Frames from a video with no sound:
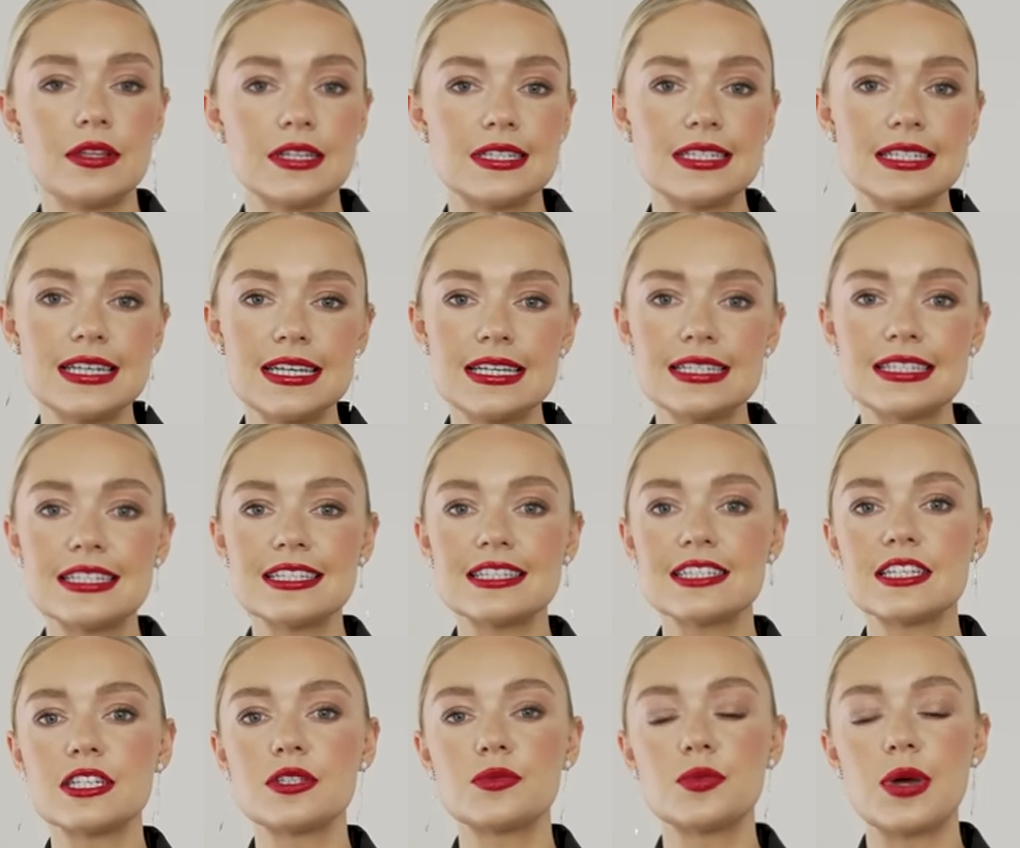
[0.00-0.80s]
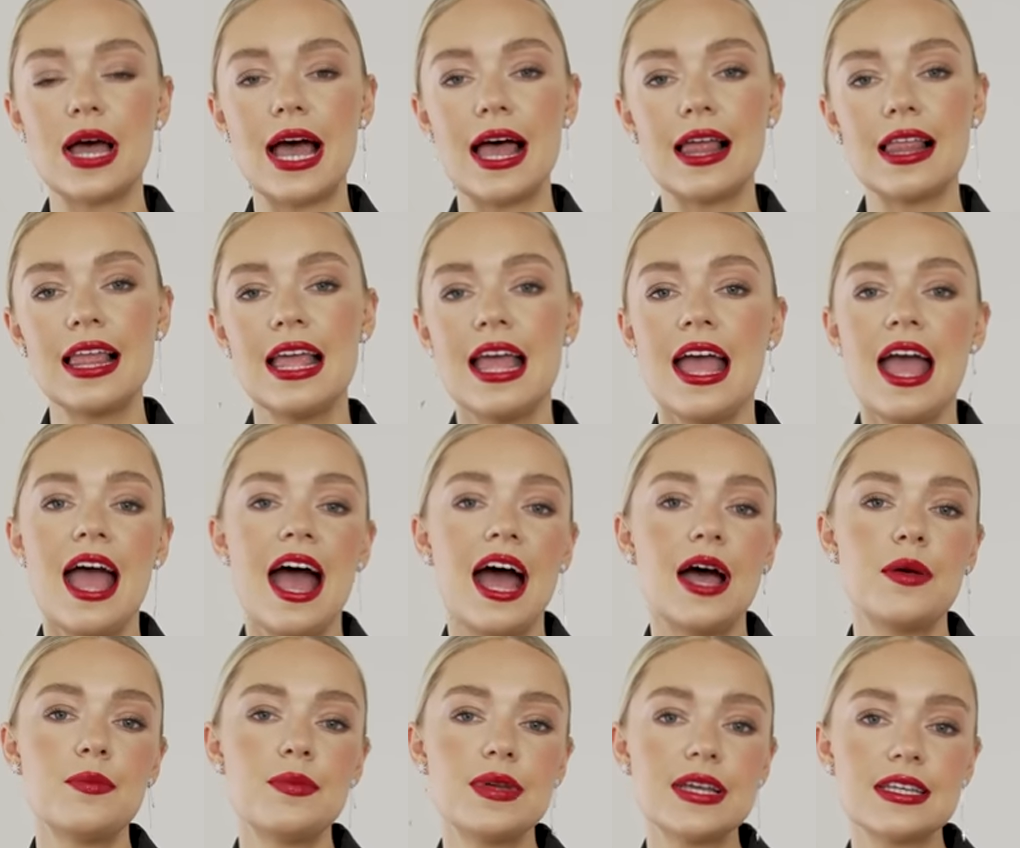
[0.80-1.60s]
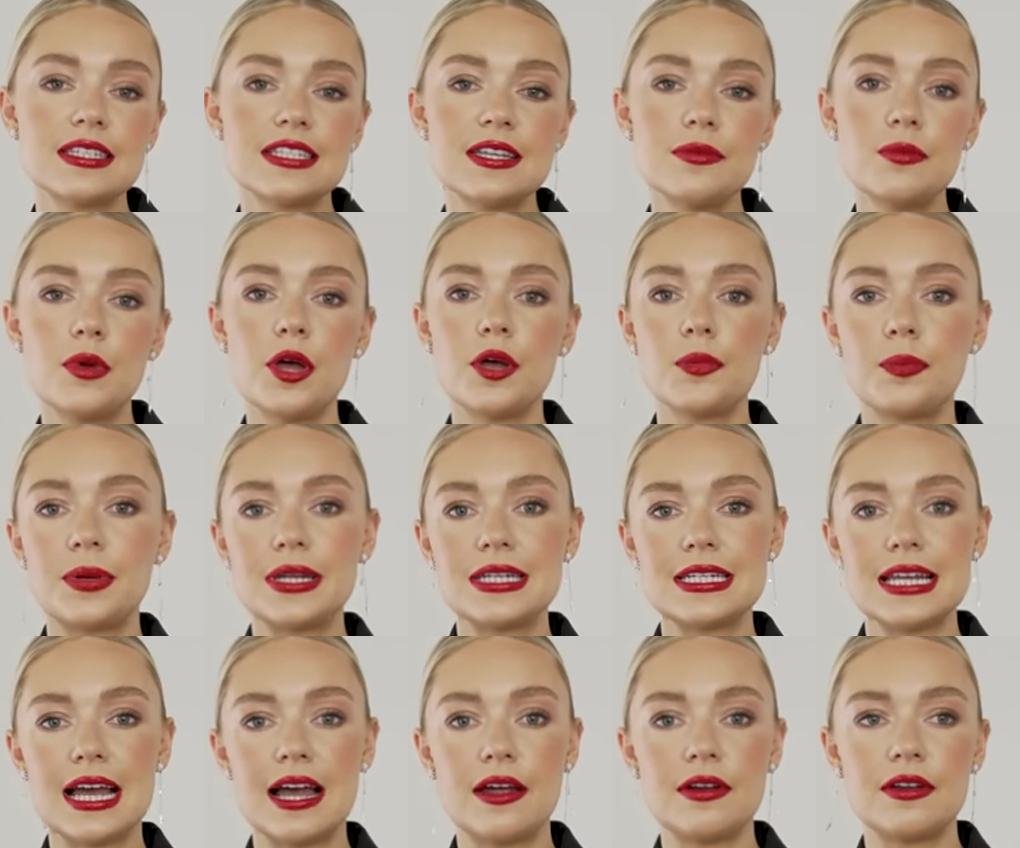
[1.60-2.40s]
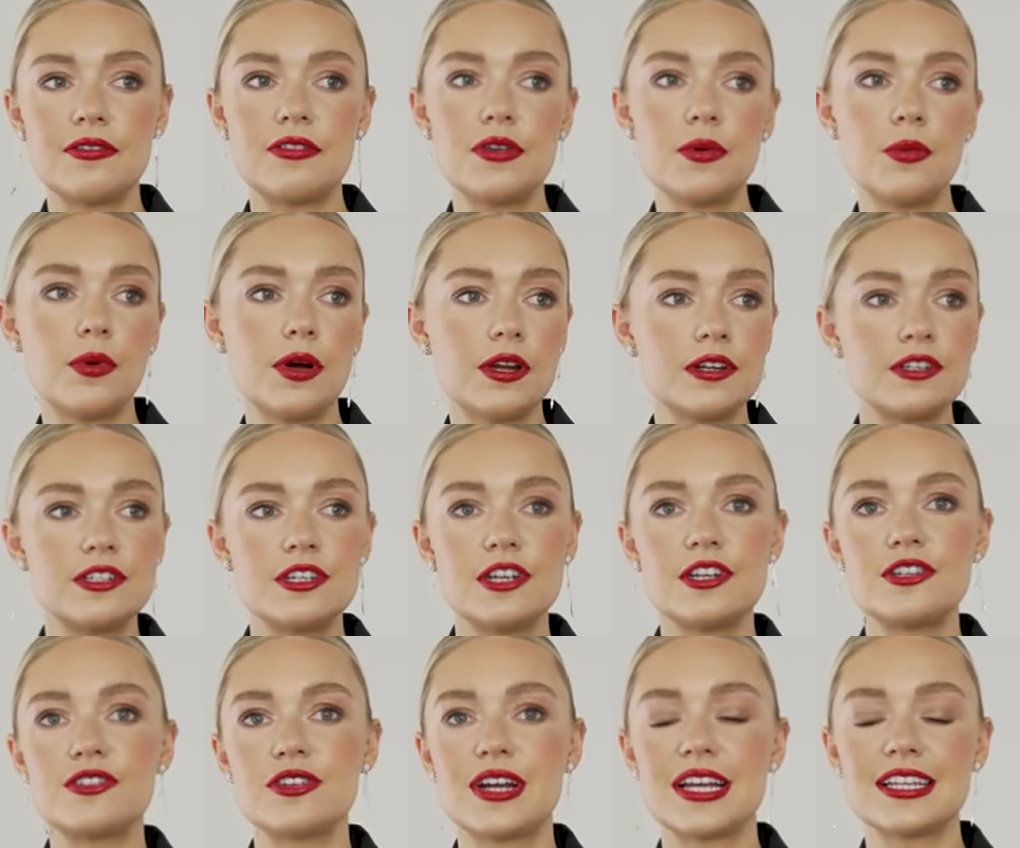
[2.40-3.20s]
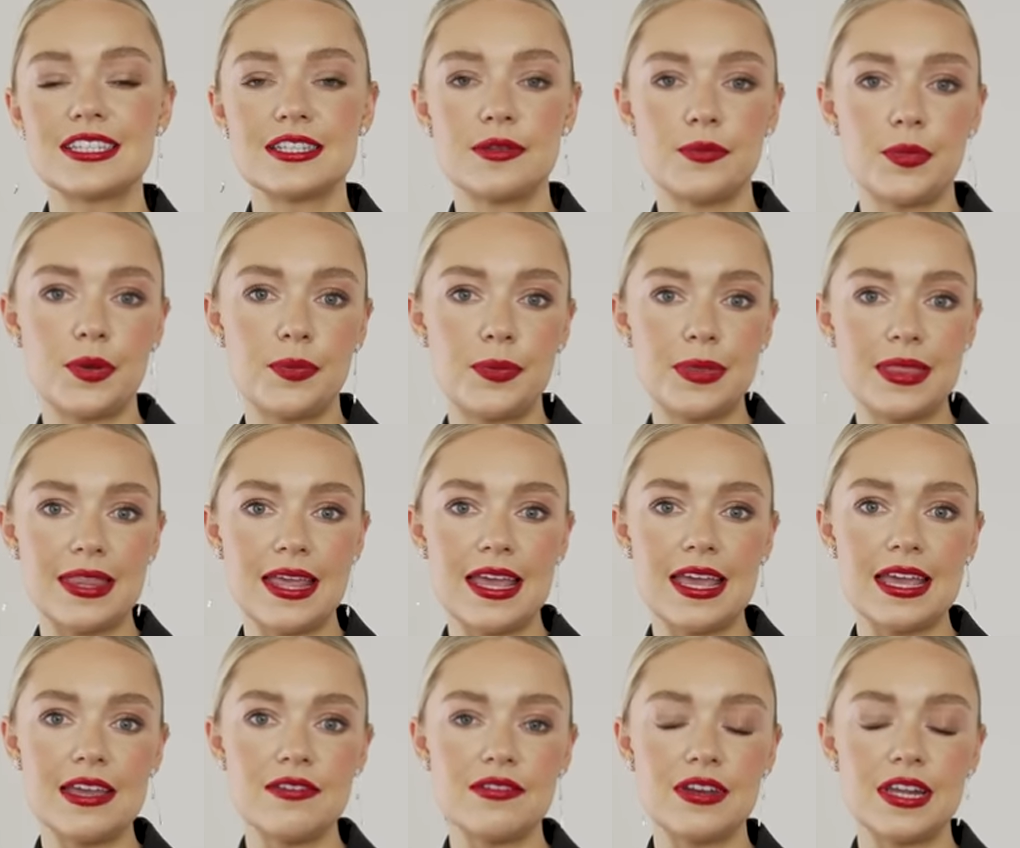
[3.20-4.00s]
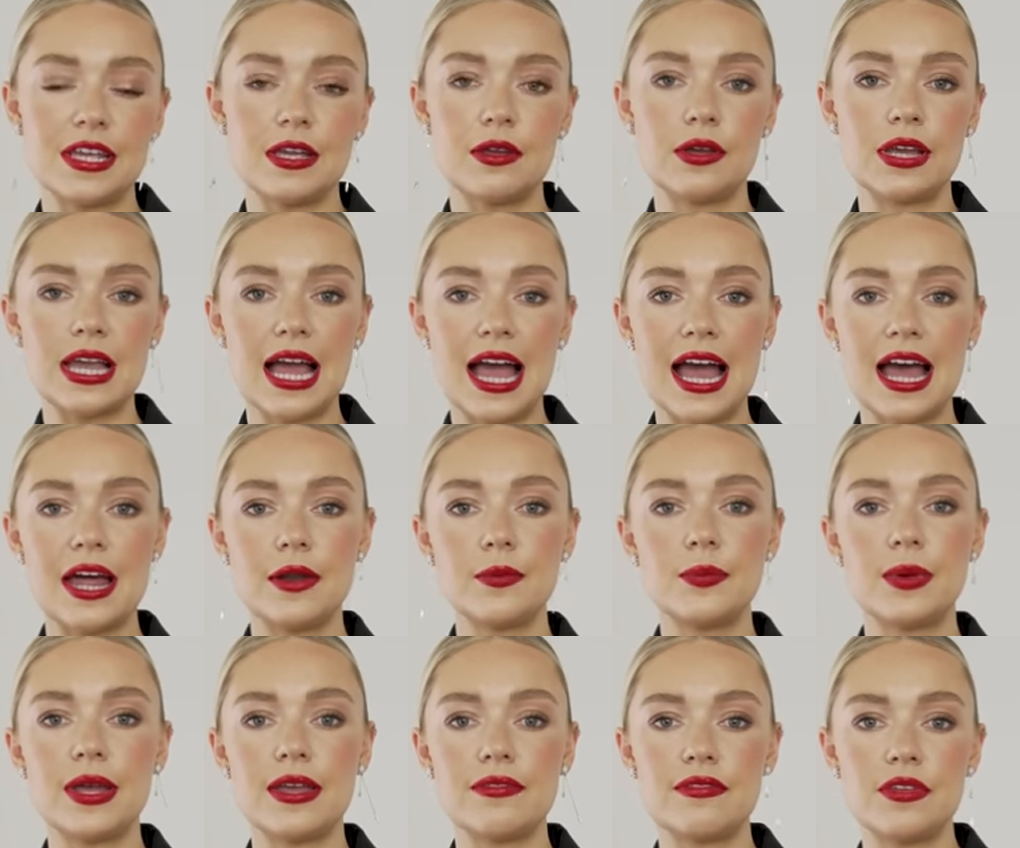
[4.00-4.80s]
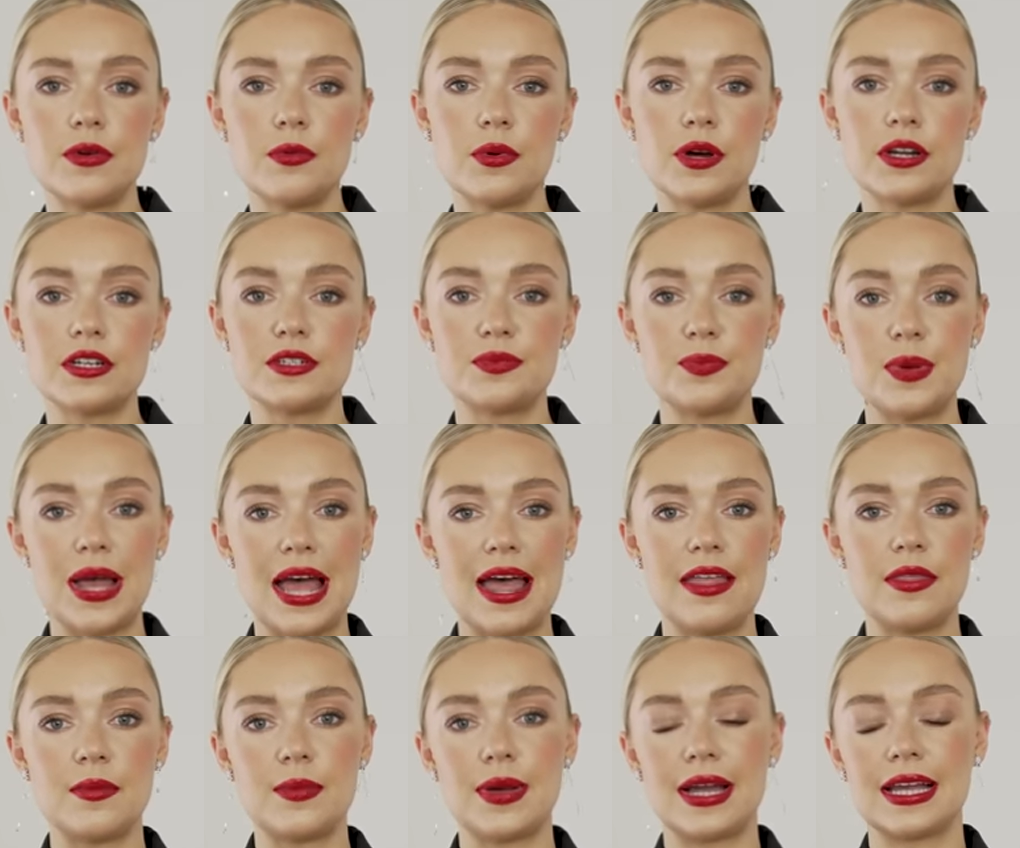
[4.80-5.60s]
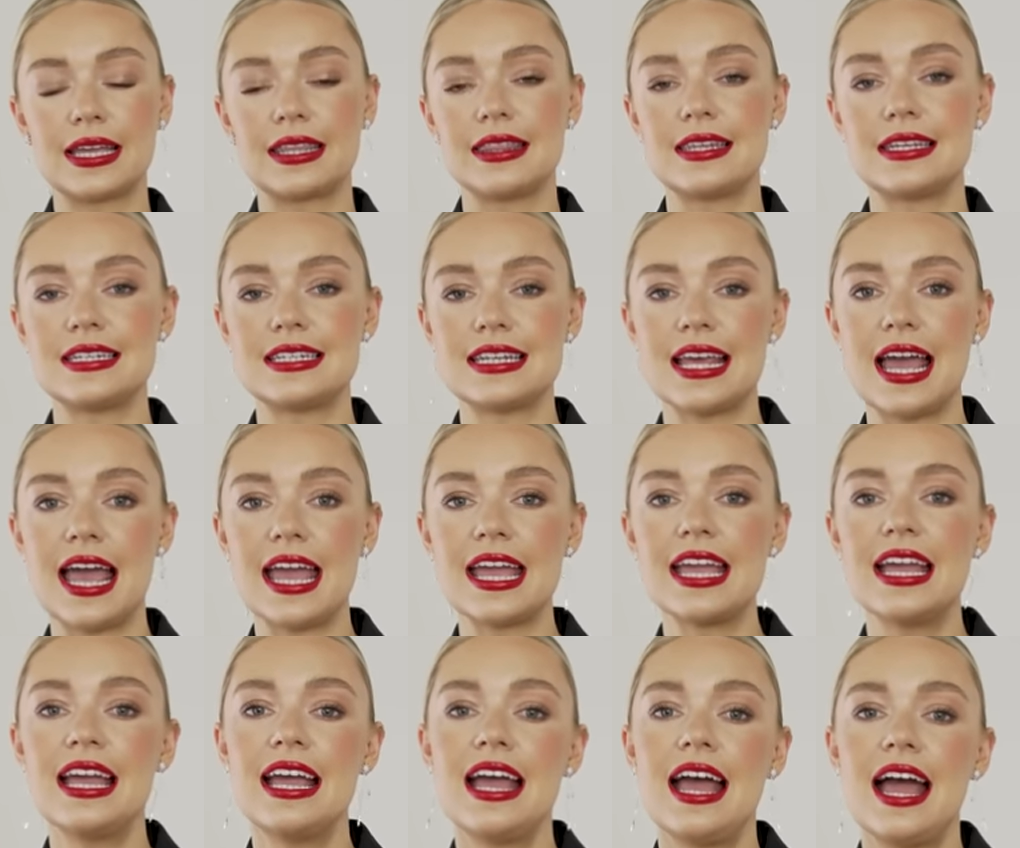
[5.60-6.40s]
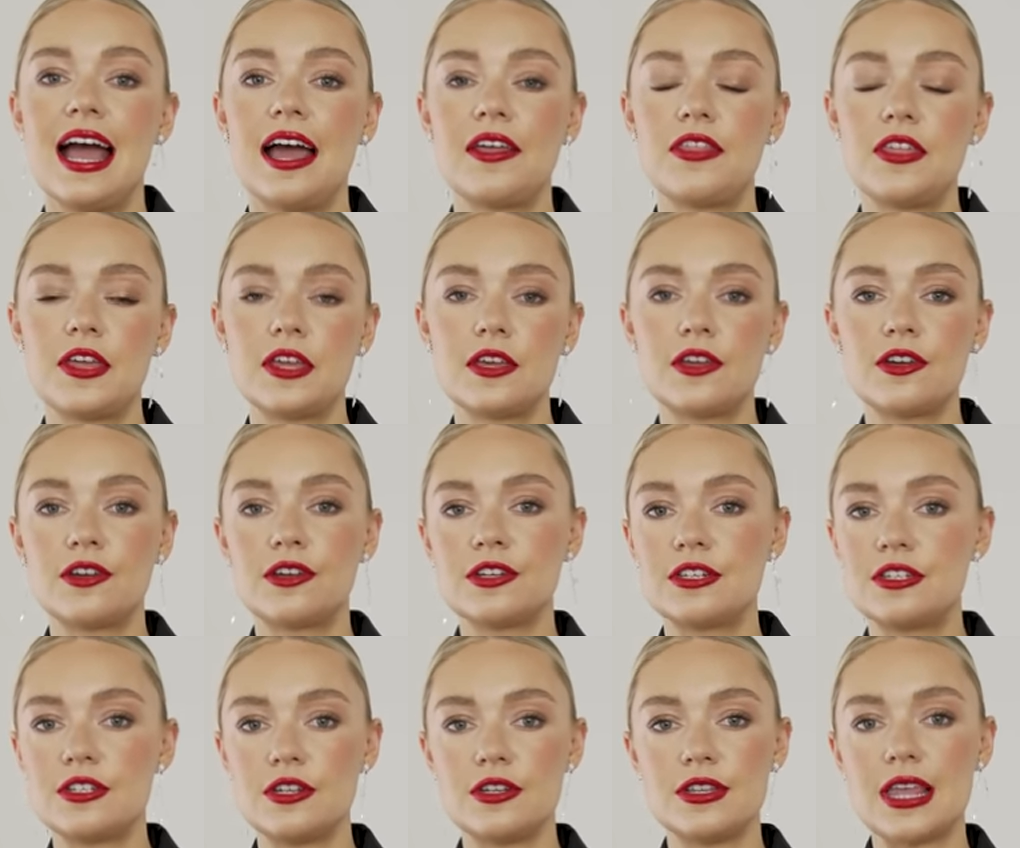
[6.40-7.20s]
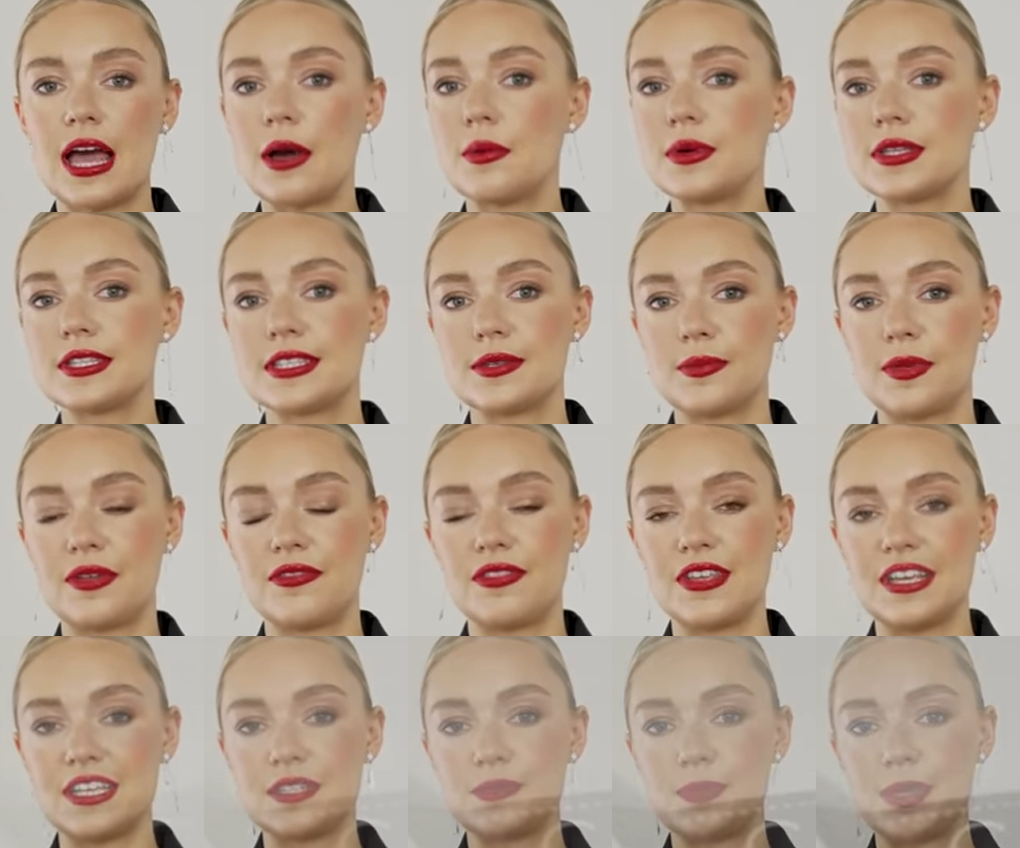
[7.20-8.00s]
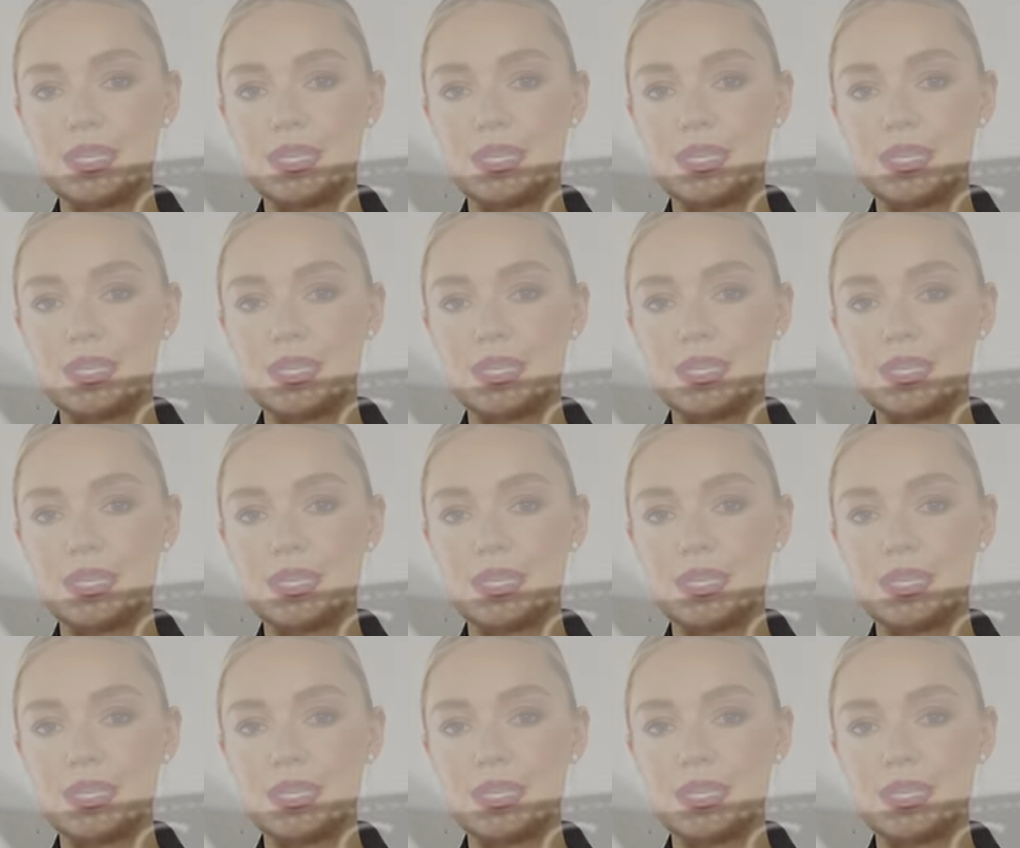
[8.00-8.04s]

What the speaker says: the seasons as well, and mix them up and down. If you want to dress them up in the evening, you can. But if you want to pair them back in the day, I think you could do that with some of these